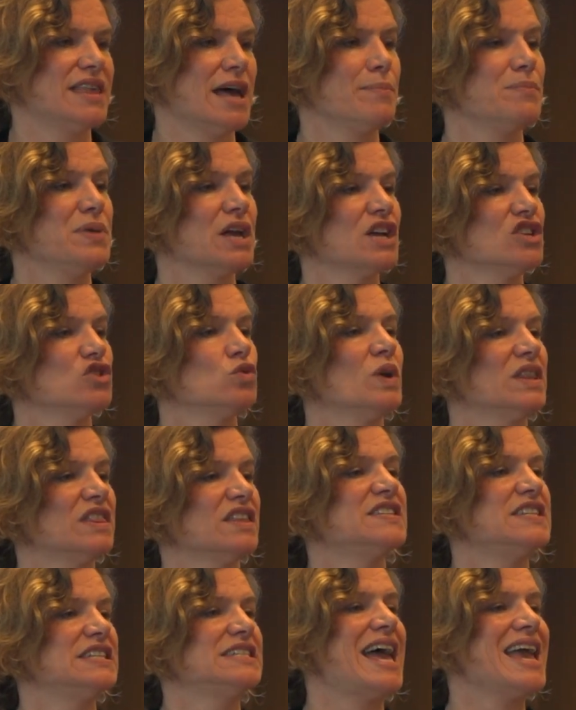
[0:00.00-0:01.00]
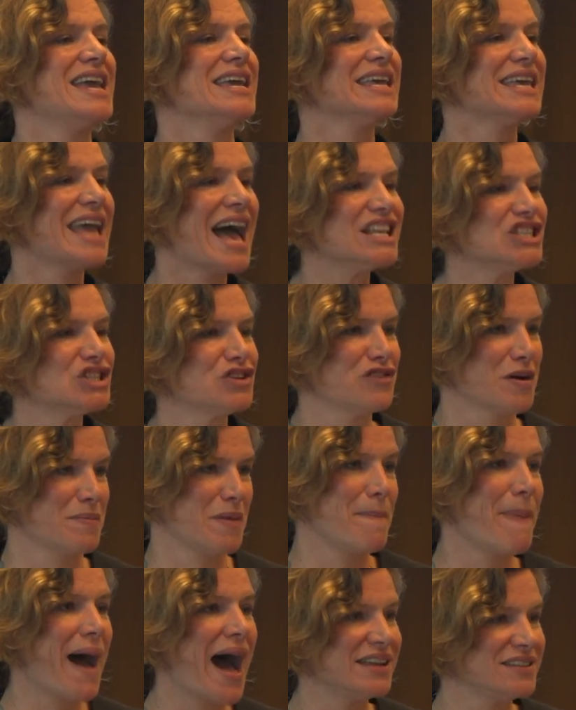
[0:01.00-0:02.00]
them because what the state gets from a
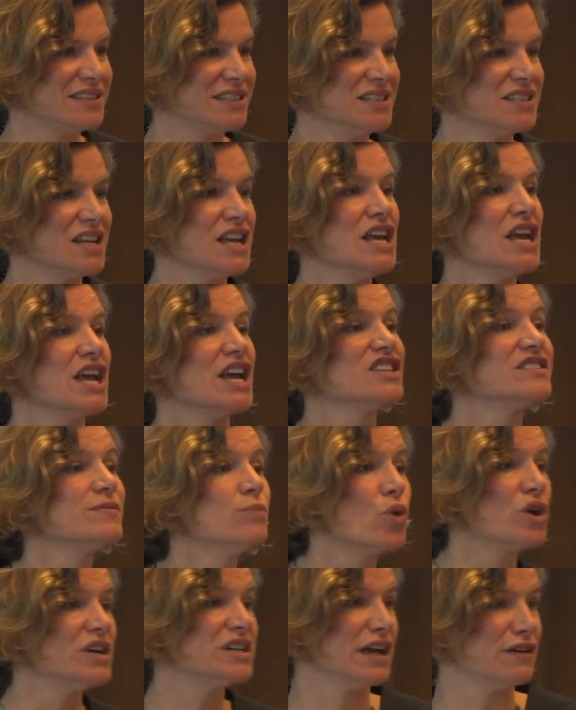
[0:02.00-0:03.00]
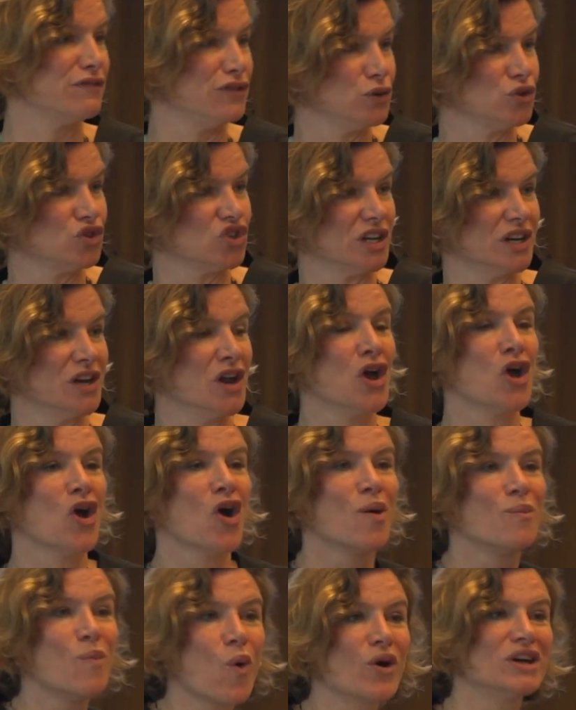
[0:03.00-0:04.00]
patent is more diffusion,
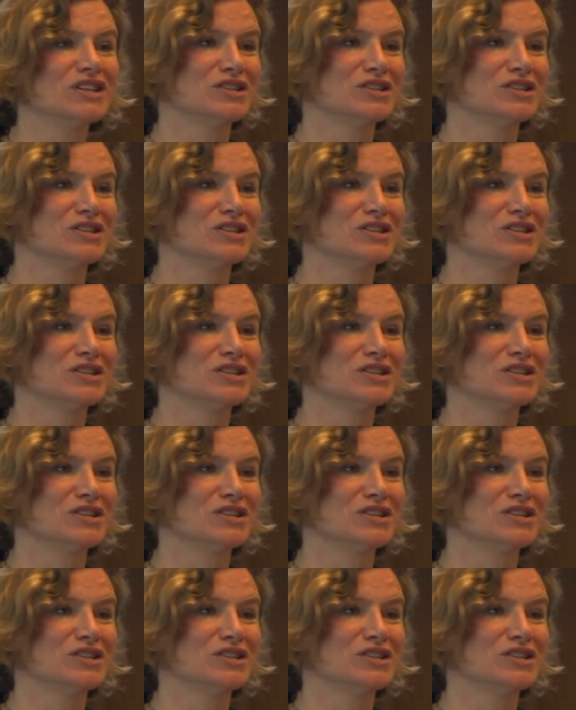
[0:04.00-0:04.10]
more